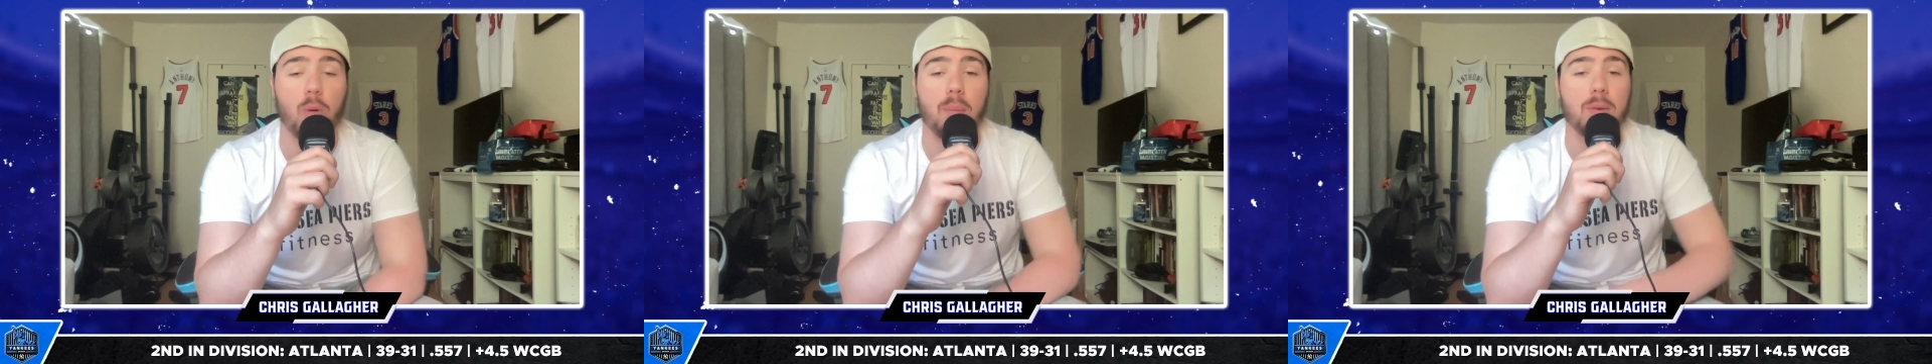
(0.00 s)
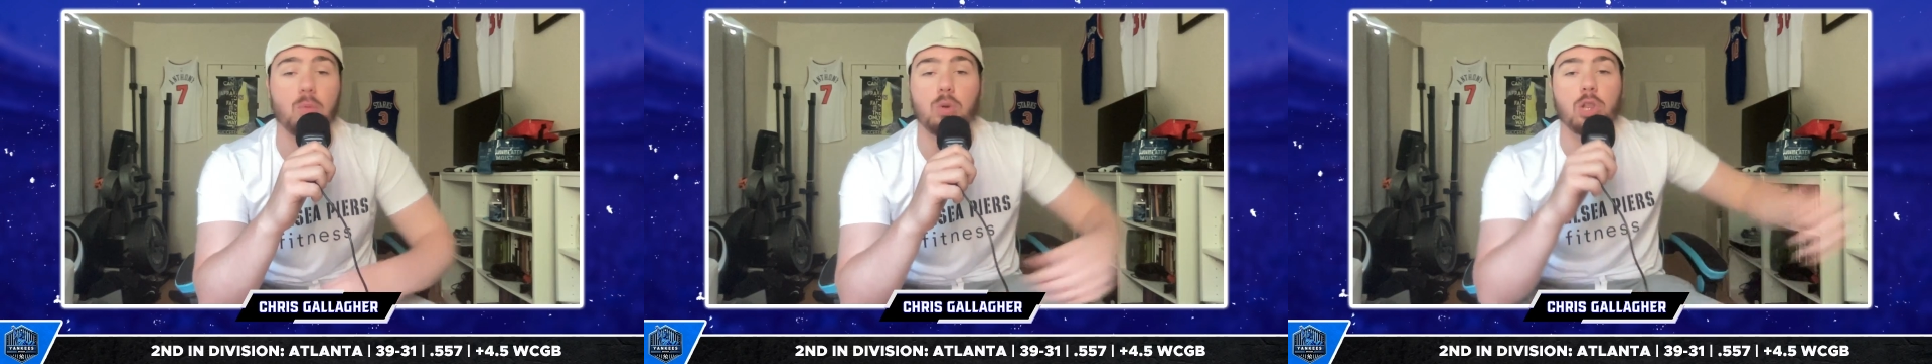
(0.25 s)
I
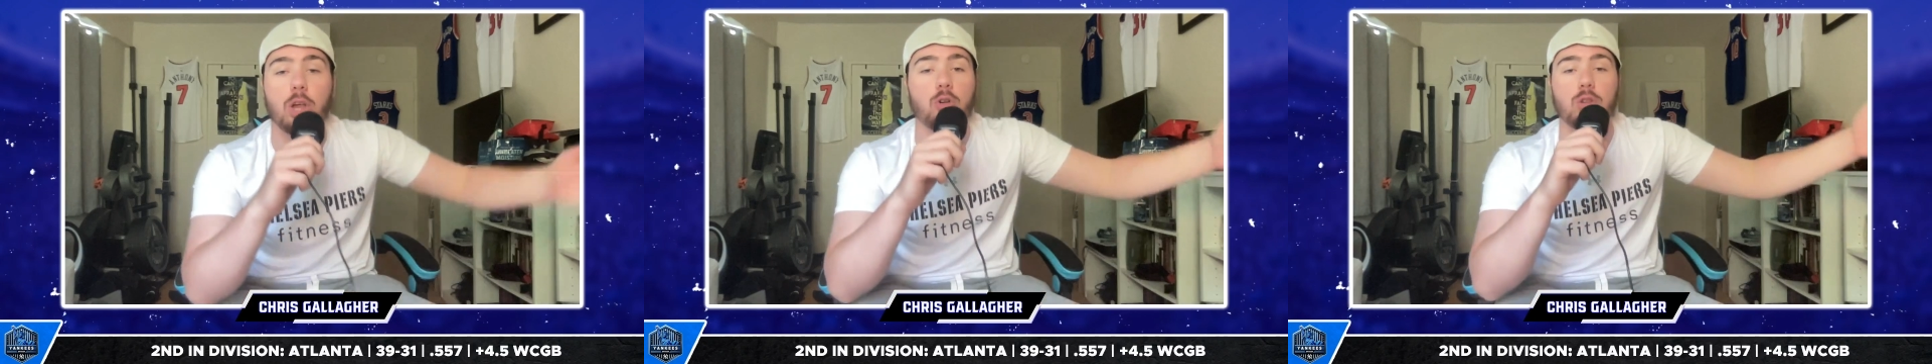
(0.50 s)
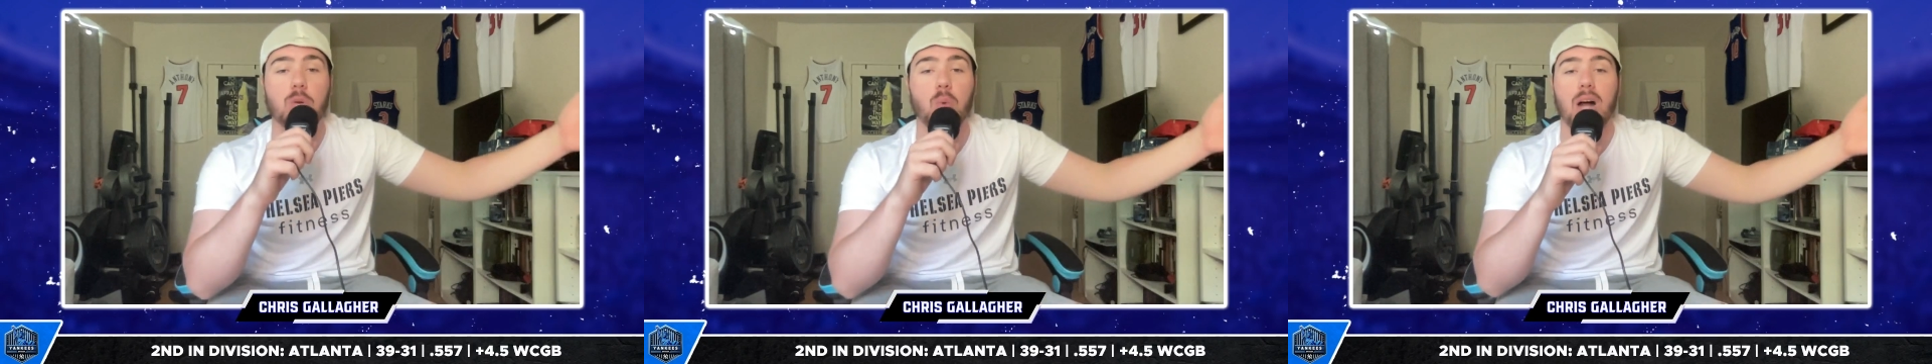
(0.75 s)
mean, we
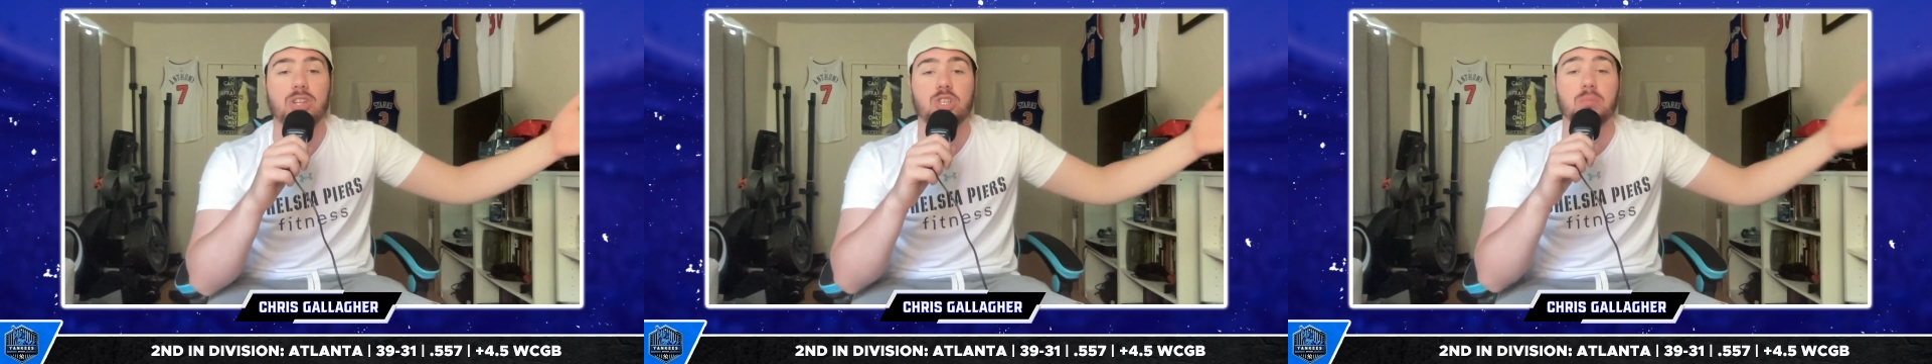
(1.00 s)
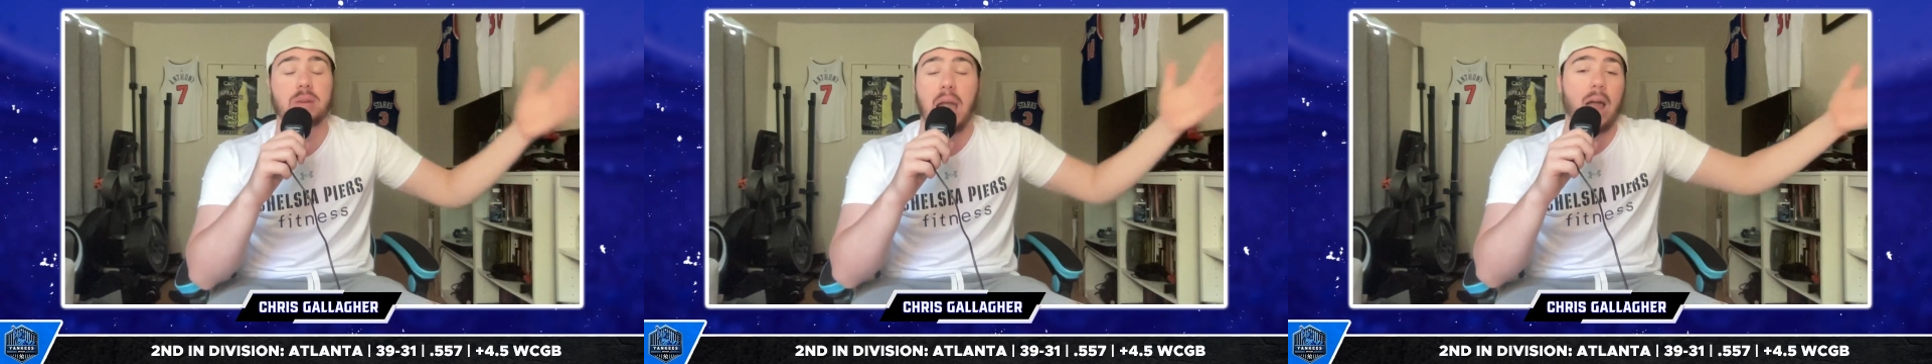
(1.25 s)
literally watched
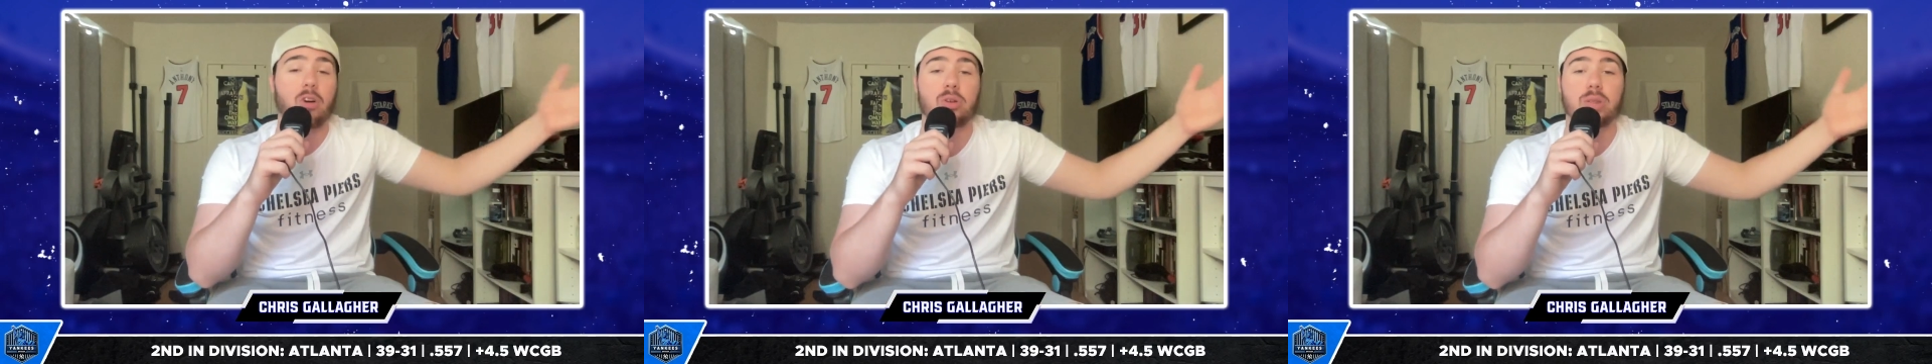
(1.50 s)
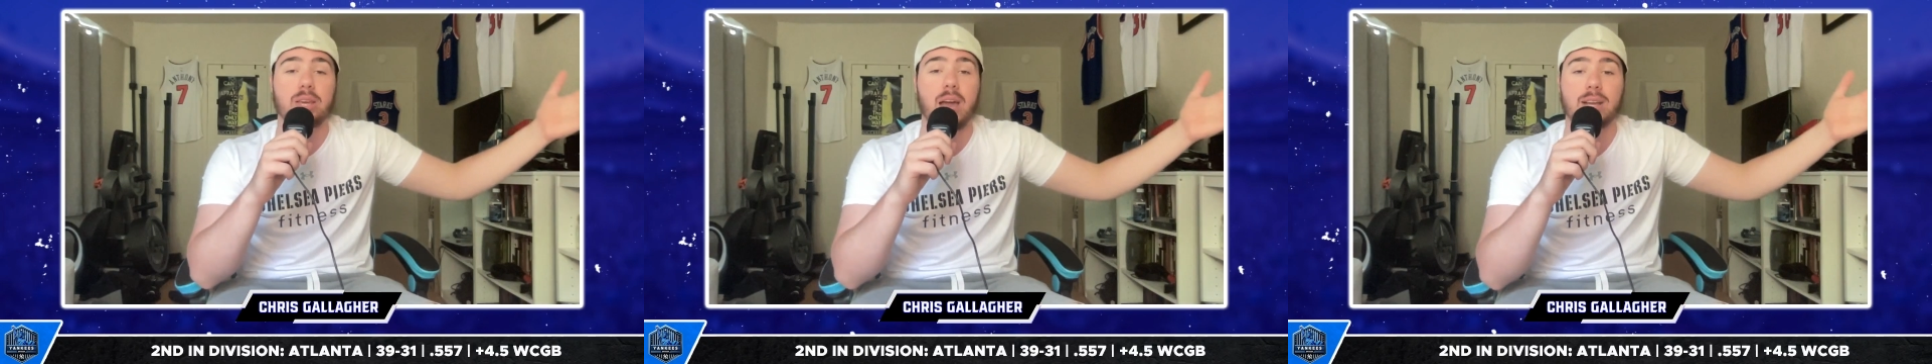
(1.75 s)
him carry
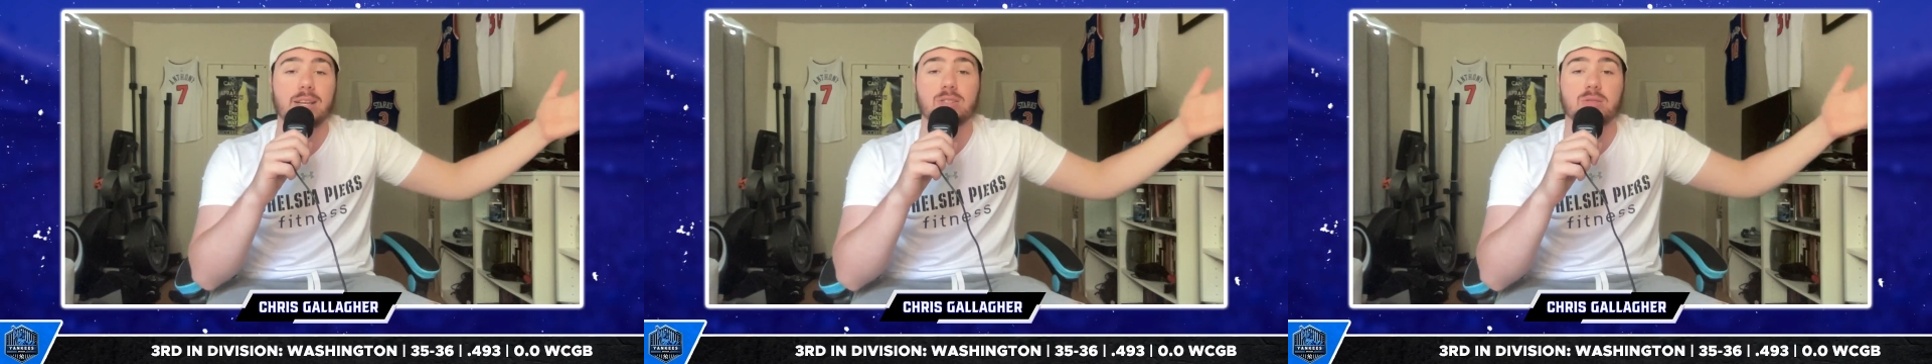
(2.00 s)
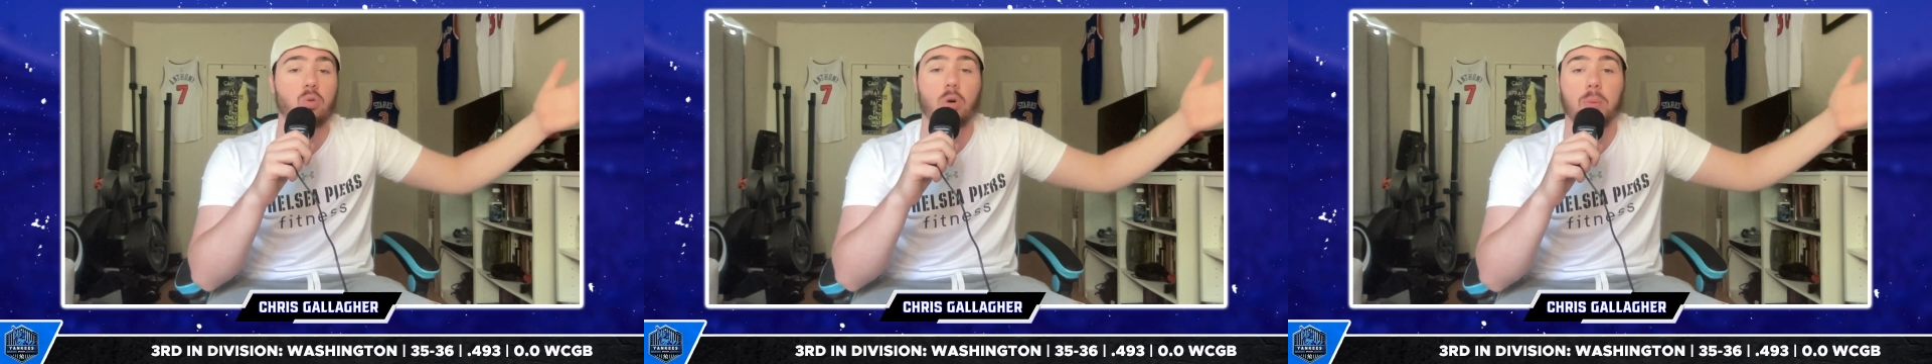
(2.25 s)
the Yankees
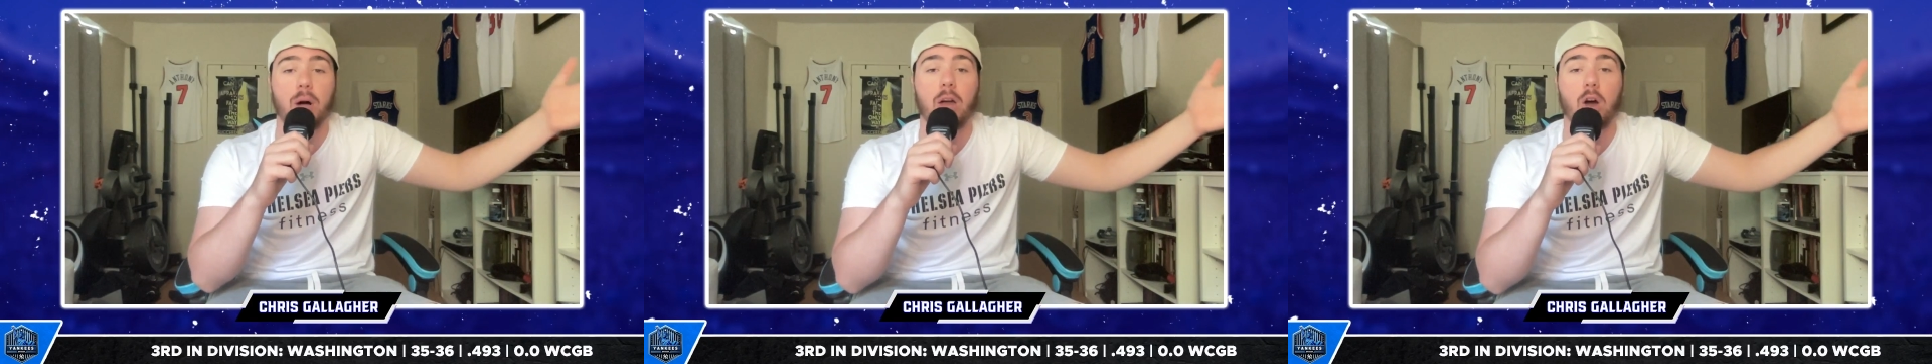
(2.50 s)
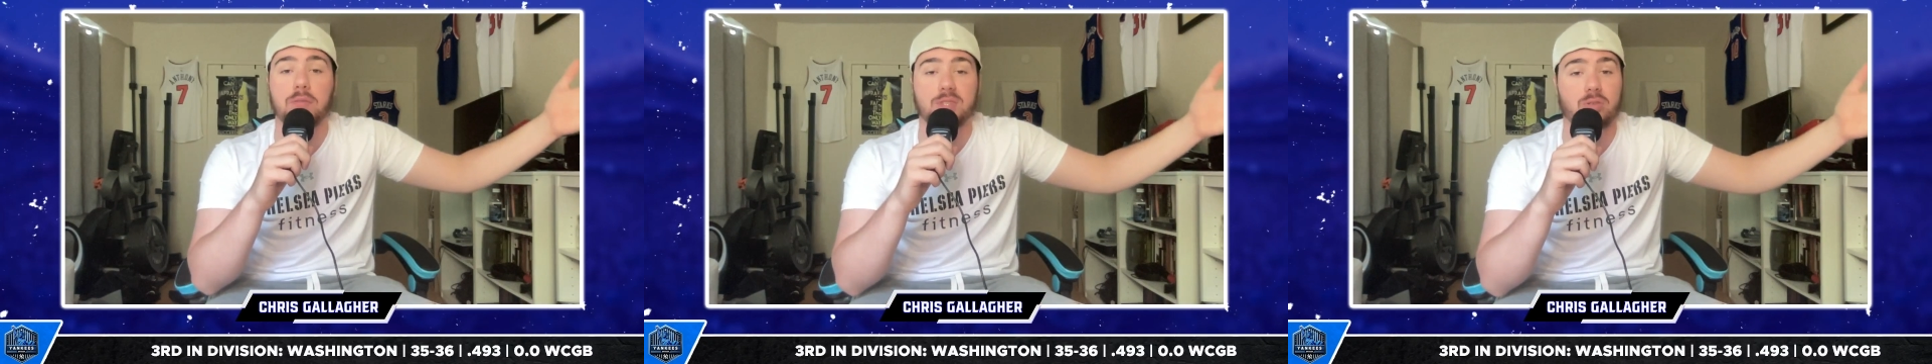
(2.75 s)
through a
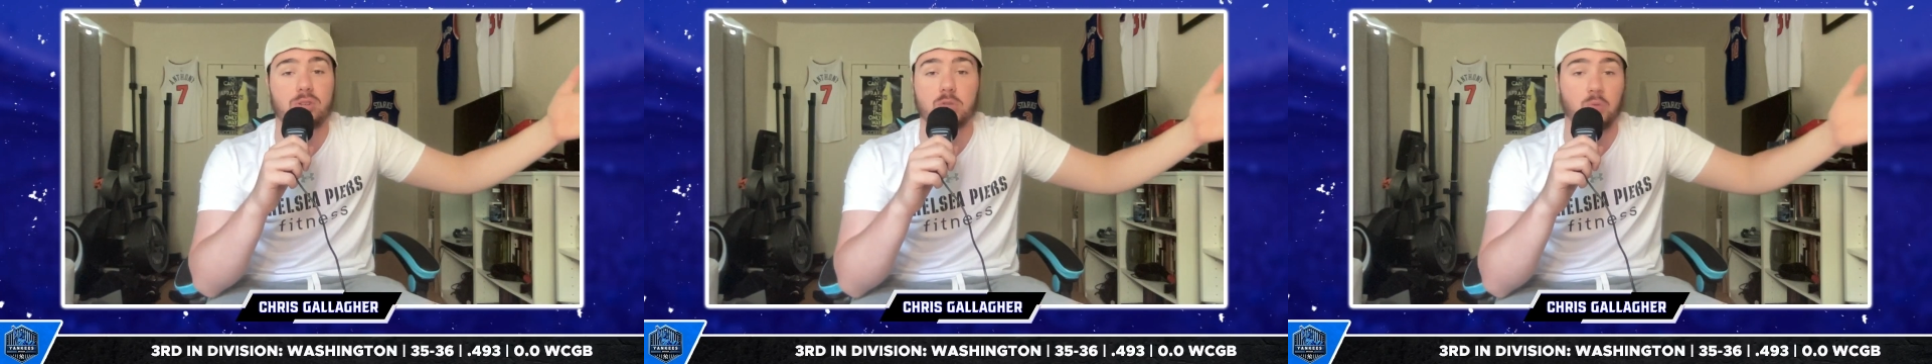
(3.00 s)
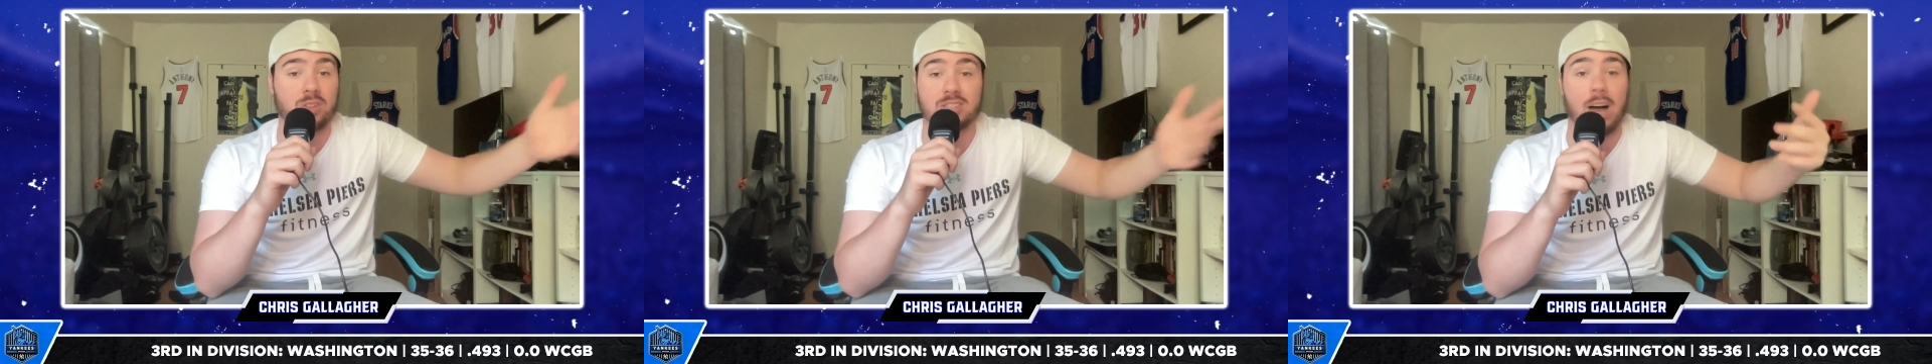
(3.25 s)
playoff series once.